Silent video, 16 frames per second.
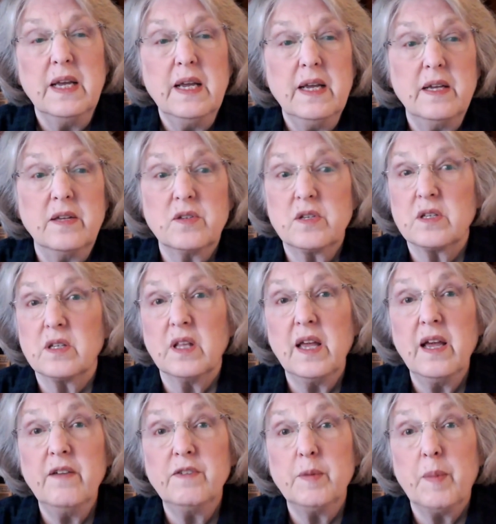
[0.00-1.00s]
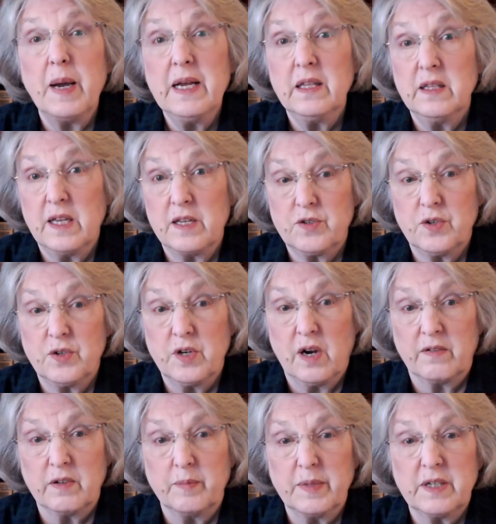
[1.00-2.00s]
enslaved by a lesser
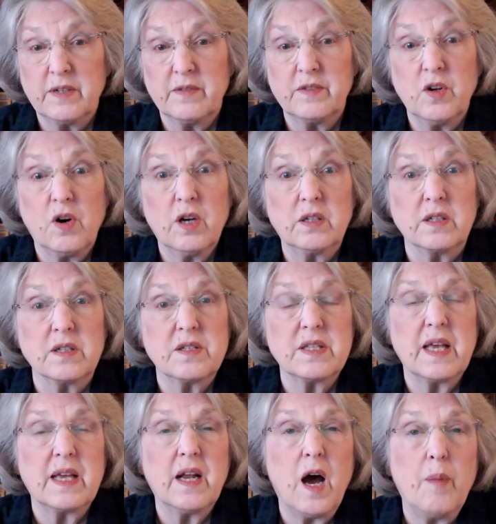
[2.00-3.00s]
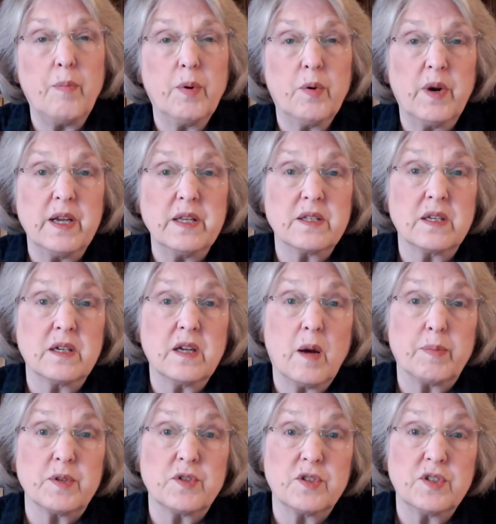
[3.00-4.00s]
government of darkness that operates in
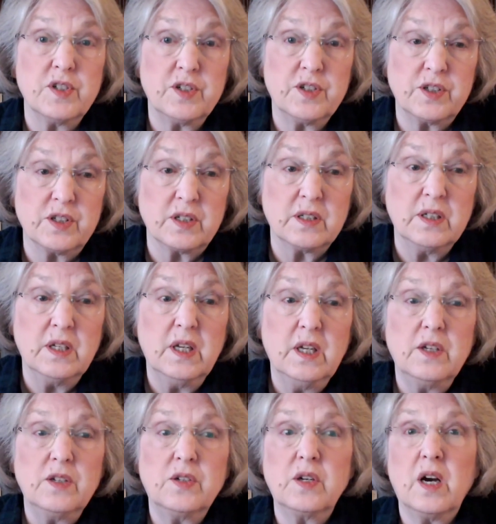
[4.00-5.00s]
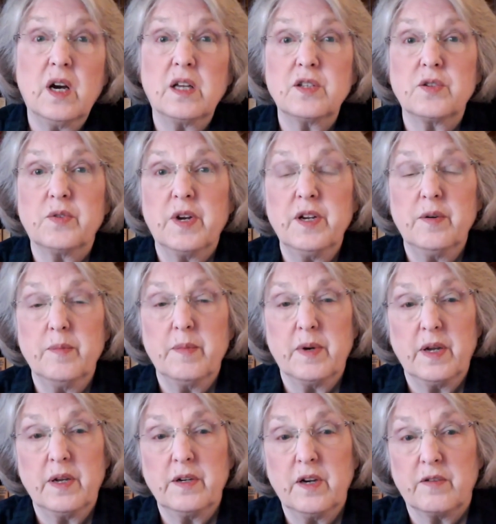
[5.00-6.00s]
opposition to God's greater
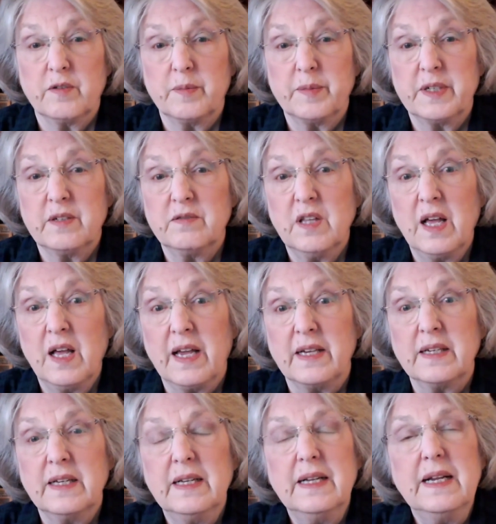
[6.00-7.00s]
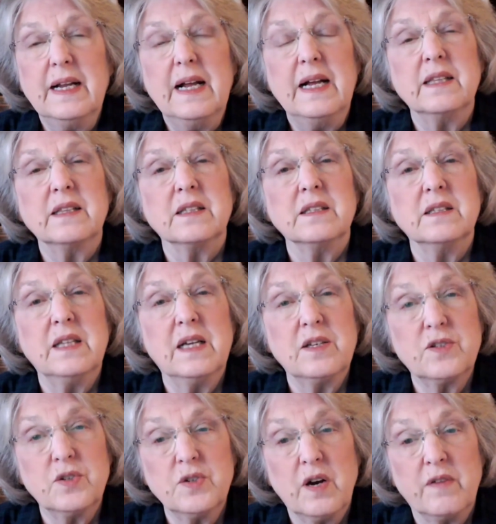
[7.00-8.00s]
government of light, and the
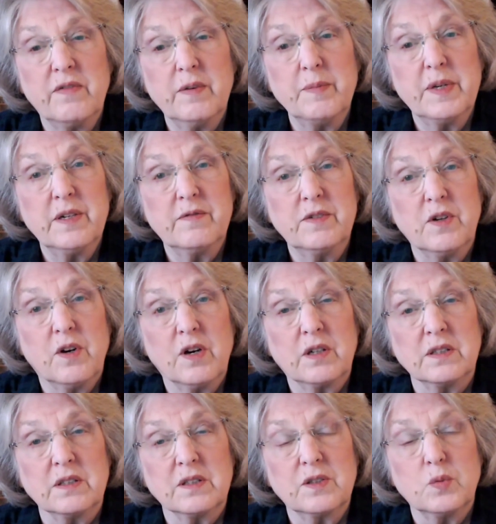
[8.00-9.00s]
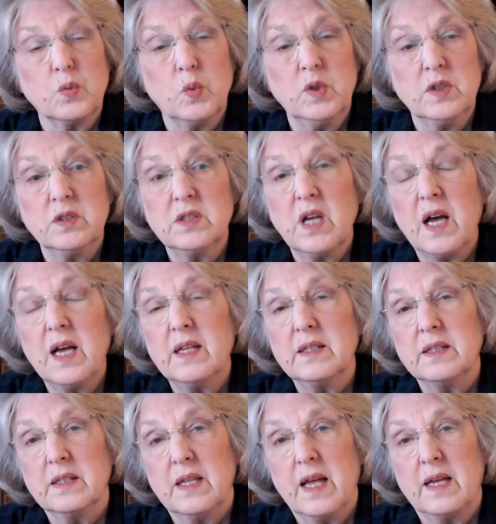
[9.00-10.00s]
lesser government of darkness will not
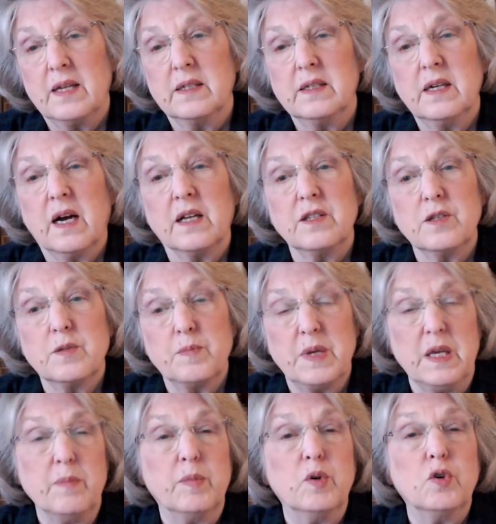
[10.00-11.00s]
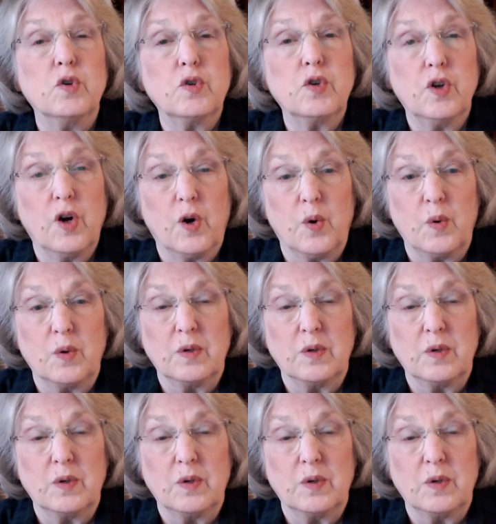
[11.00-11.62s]
let God's people go.